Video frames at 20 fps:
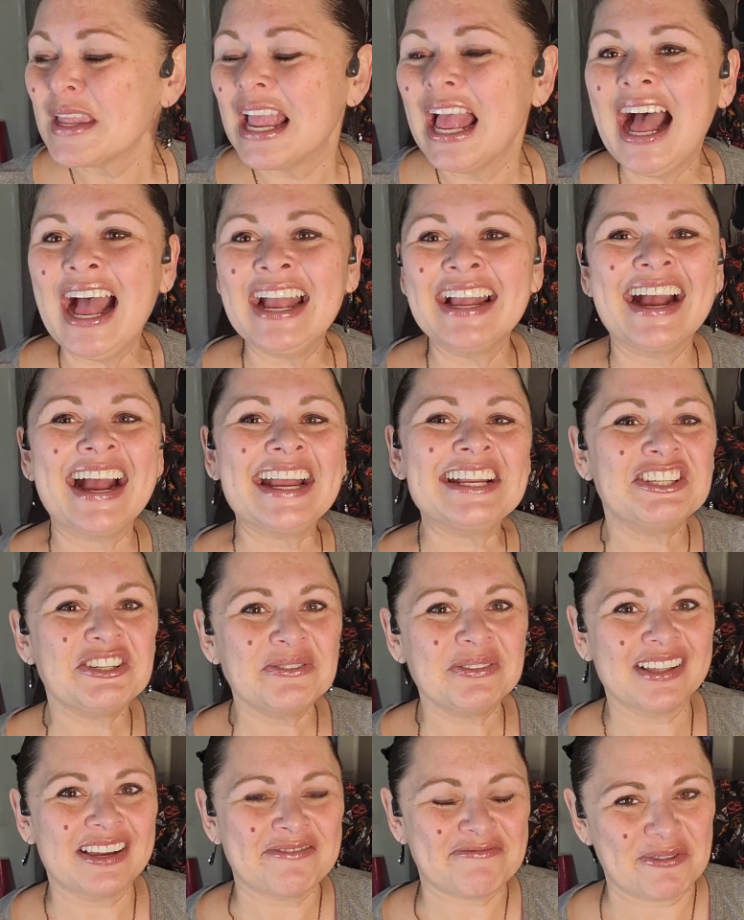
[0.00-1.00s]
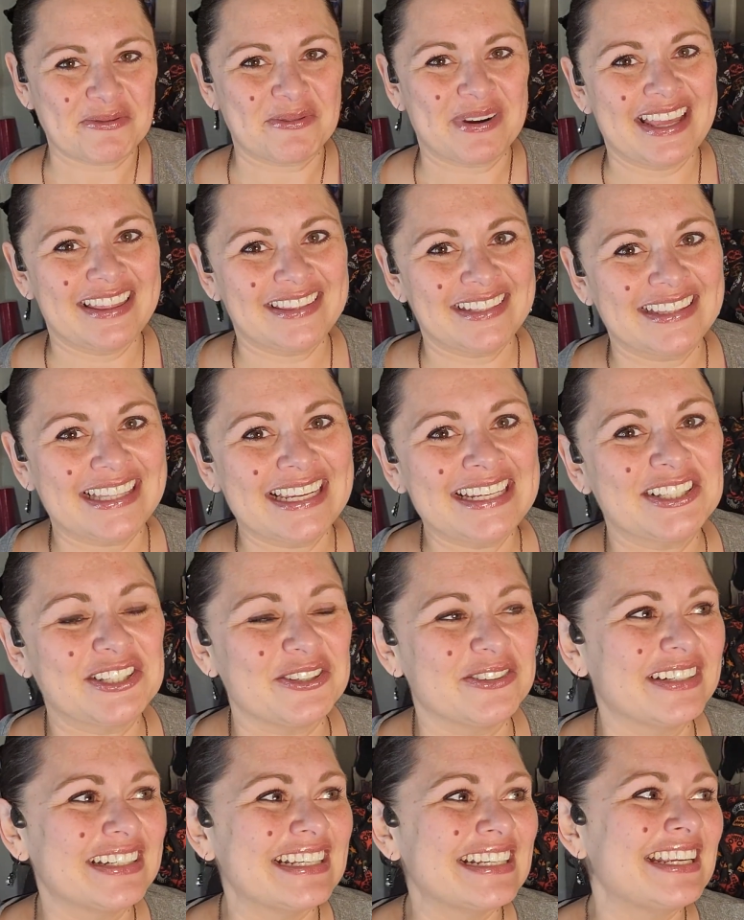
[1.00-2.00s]
I do love the way that they
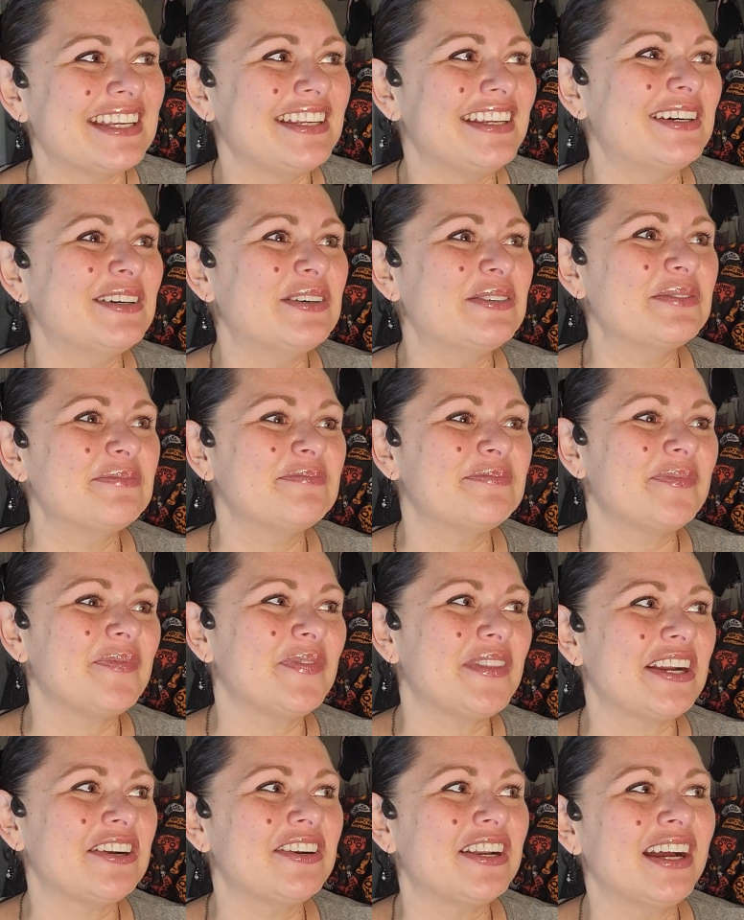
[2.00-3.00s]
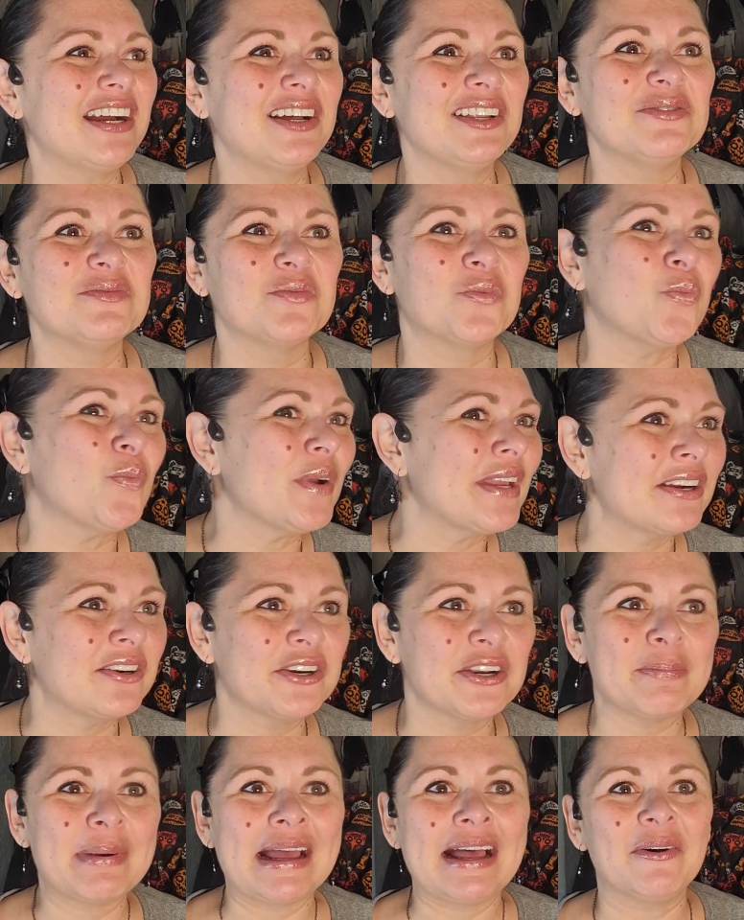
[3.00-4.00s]
do it. You know, they're not weird
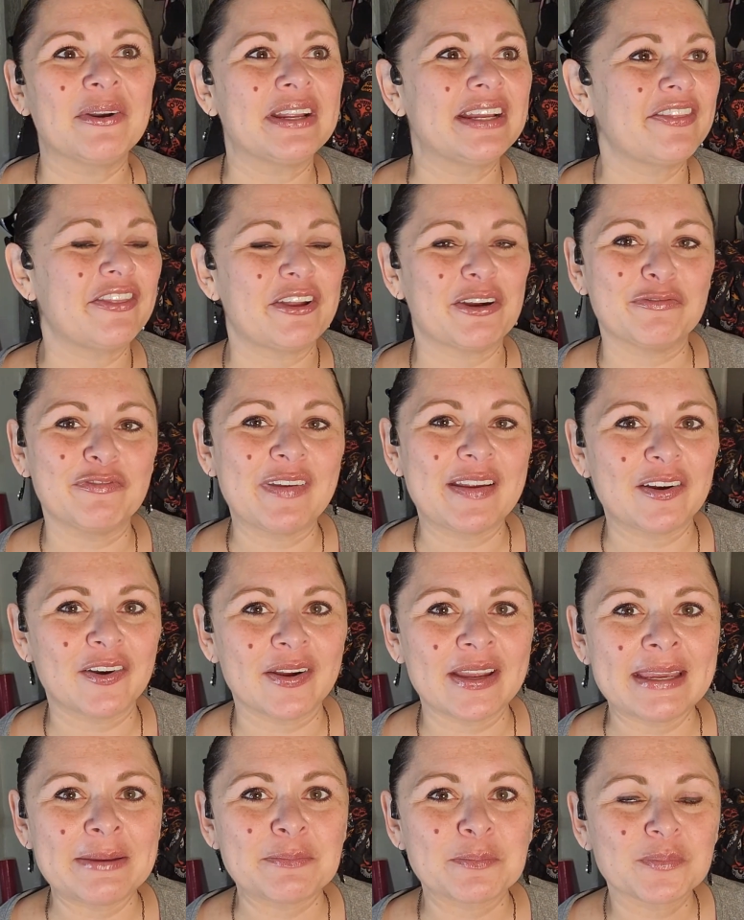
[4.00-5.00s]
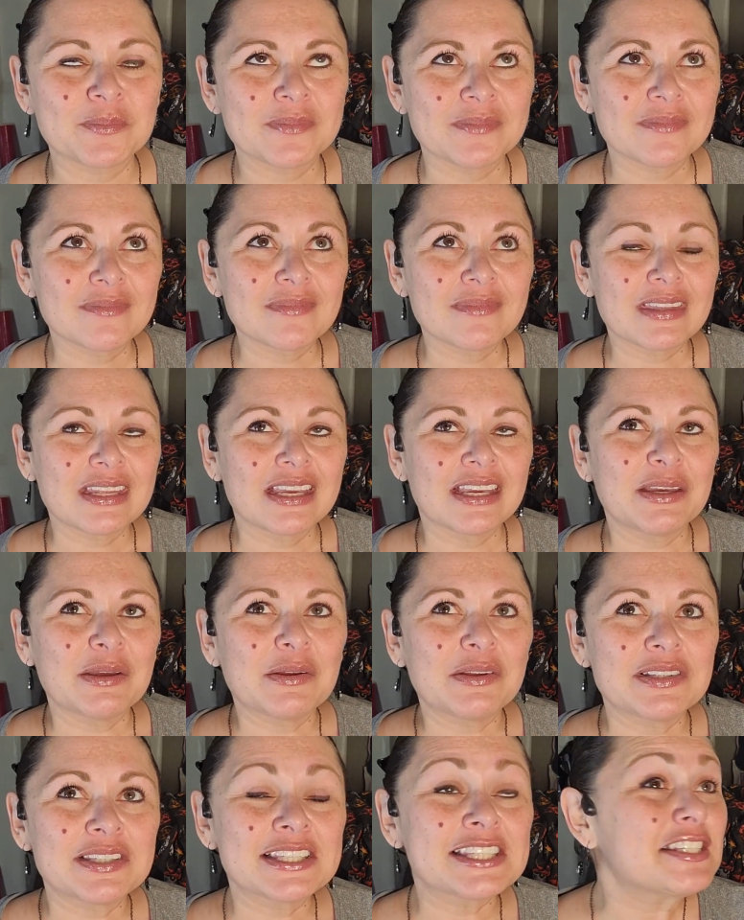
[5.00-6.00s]
about it. They're very
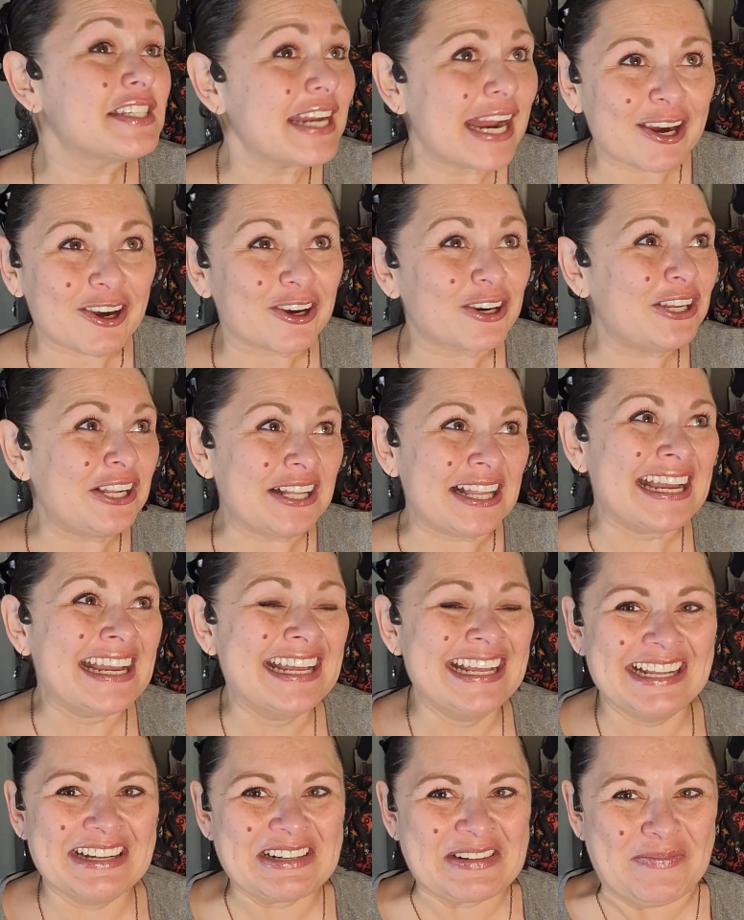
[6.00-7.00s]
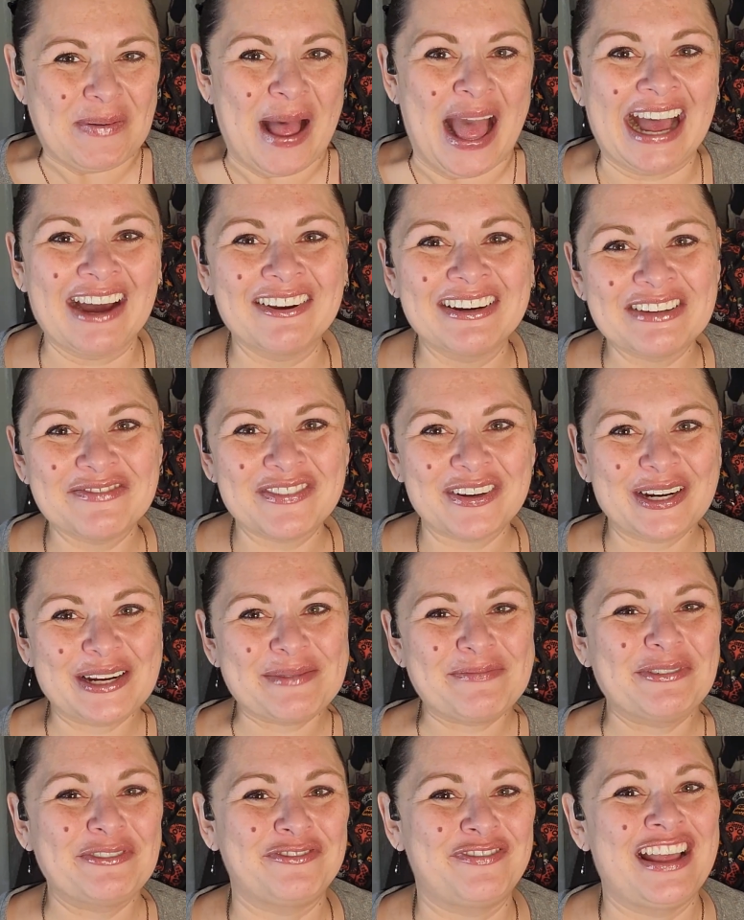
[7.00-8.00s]
sterile about it, very
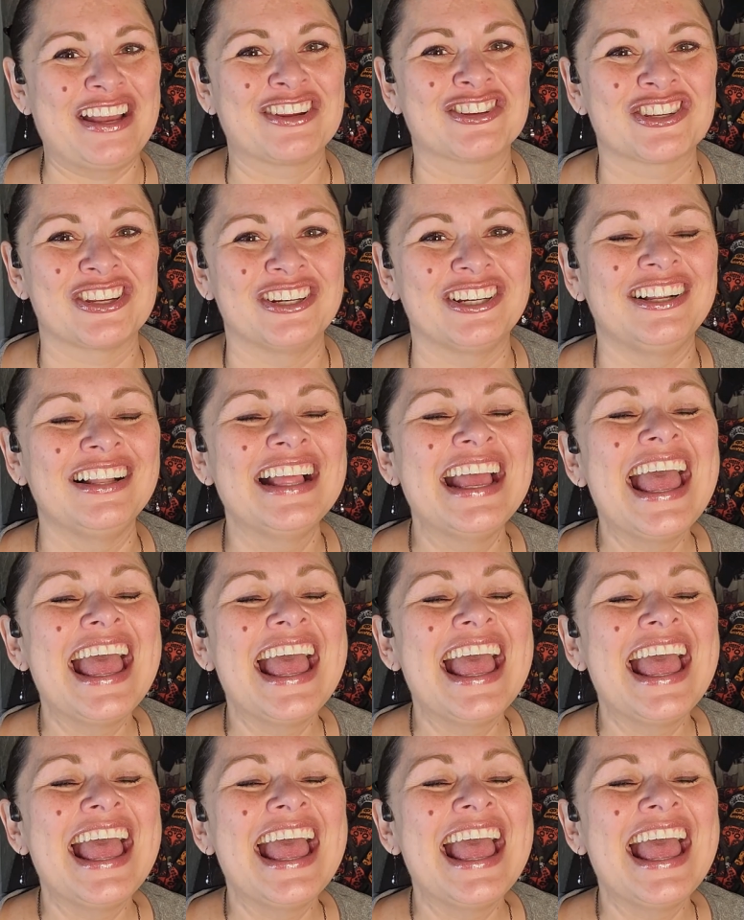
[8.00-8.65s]
professional.